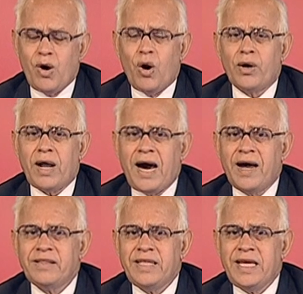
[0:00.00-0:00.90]
or are
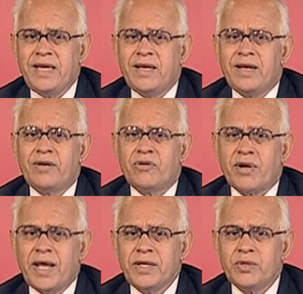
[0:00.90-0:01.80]
they
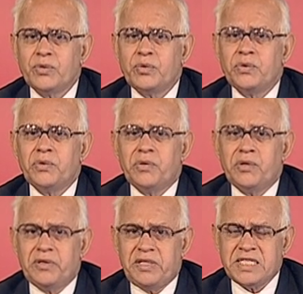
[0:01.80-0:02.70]
trying to
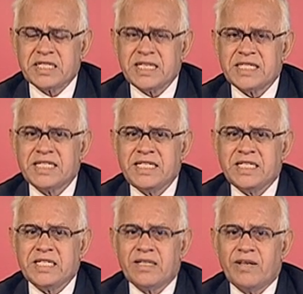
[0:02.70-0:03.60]
discuss
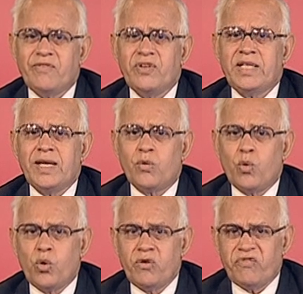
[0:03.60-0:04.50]
it with their
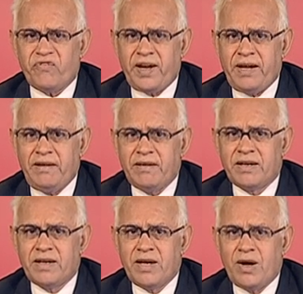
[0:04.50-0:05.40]
own friend,
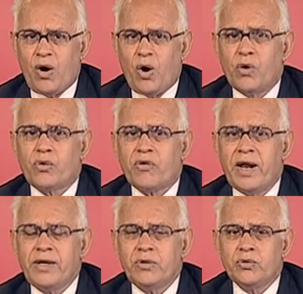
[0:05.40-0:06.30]
or
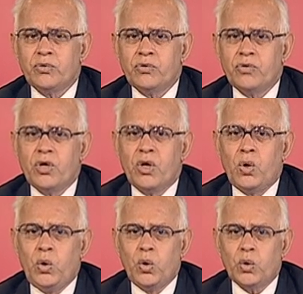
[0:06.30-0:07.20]
trying to
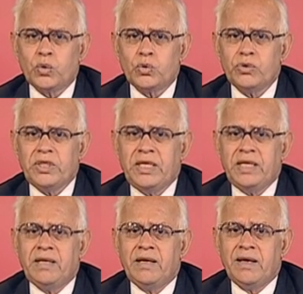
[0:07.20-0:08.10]
look to the
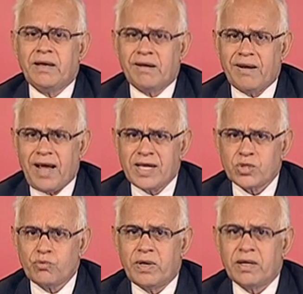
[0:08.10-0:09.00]

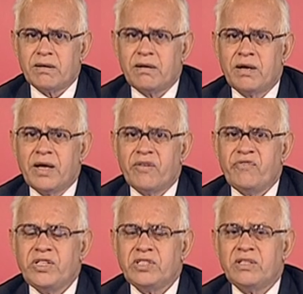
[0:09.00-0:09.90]
classwork
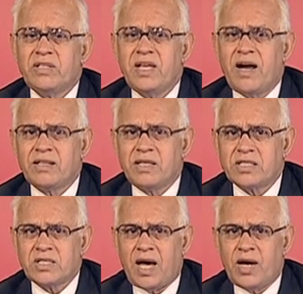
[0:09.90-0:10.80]
which the
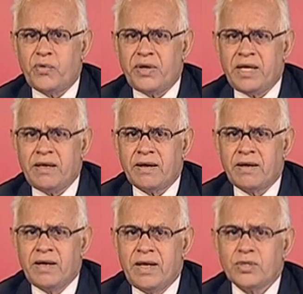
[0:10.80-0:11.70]
others are doing.
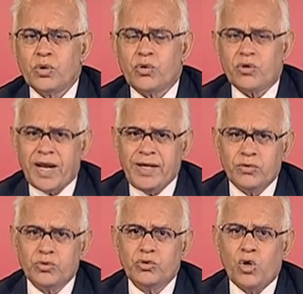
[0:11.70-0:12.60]
So, try
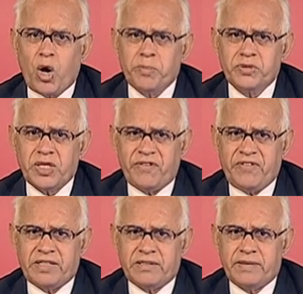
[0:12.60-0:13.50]
to observe it,